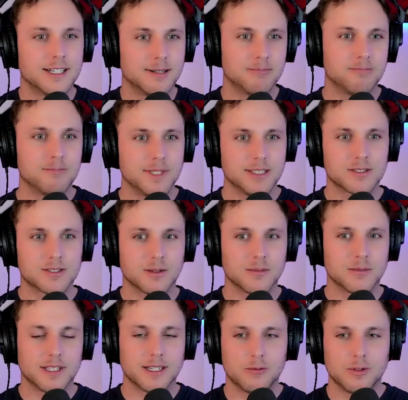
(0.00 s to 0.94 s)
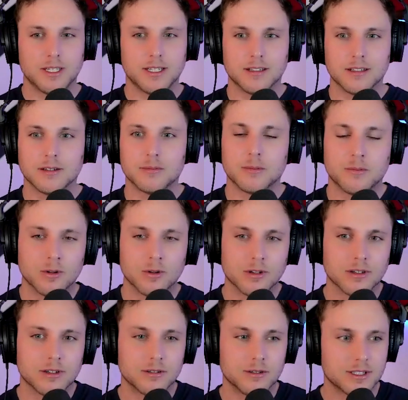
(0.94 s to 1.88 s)
It's something that we need to
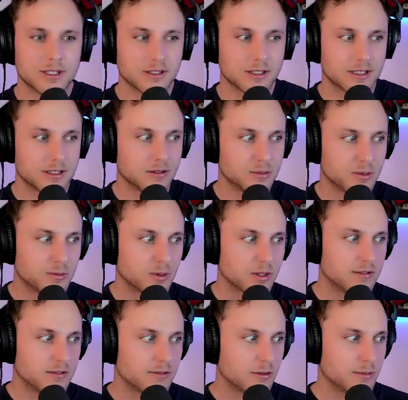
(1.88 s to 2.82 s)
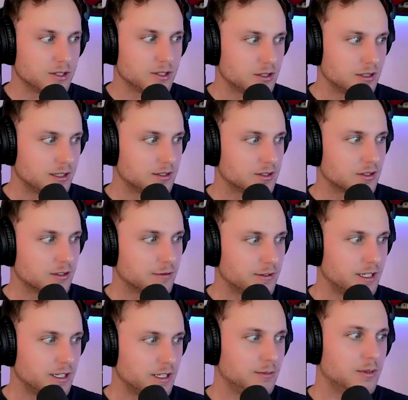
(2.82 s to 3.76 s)
collect a little bit more information on. So if
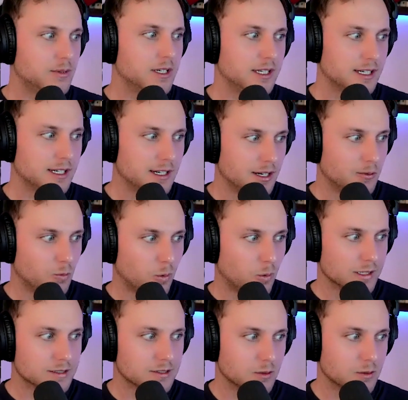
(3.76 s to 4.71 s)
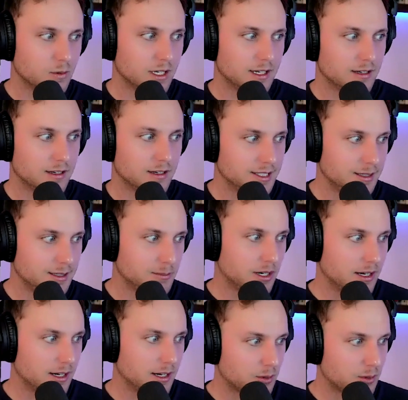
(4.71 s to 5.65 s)
anybody wants to weigh in on the
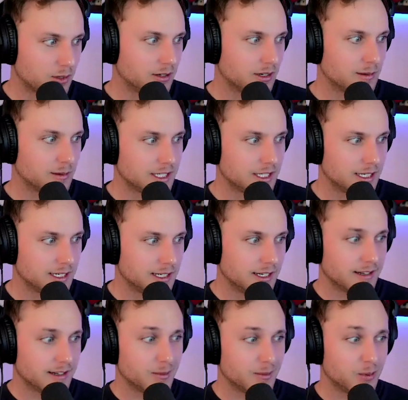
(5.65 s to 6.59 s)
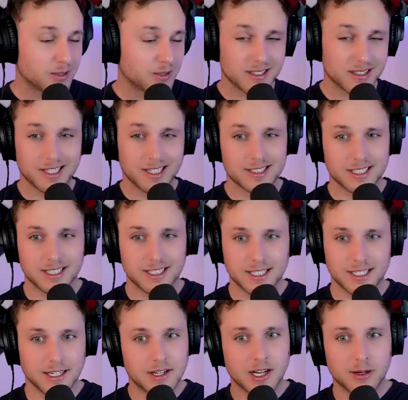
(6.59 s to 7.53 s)
pod prior update, I put the link to the
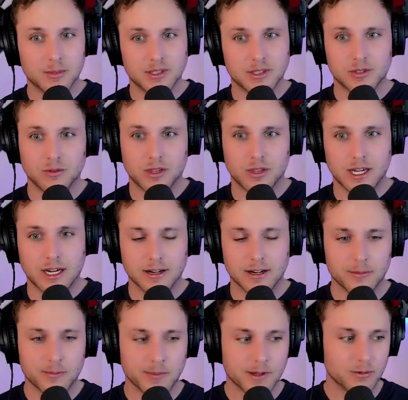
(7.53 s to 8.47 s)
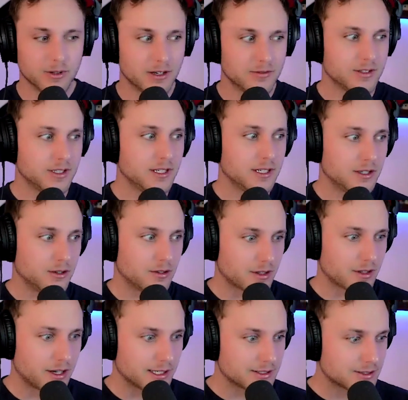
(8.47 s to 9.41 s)
GitHub issue there. We'd love to hear your
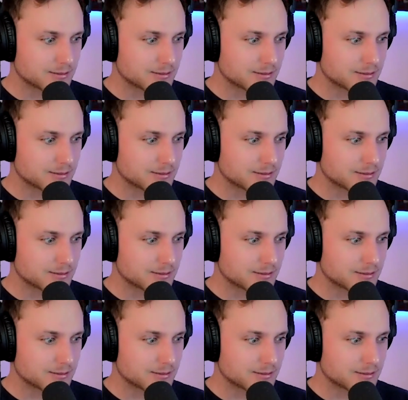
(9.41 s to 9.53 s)
thoughts.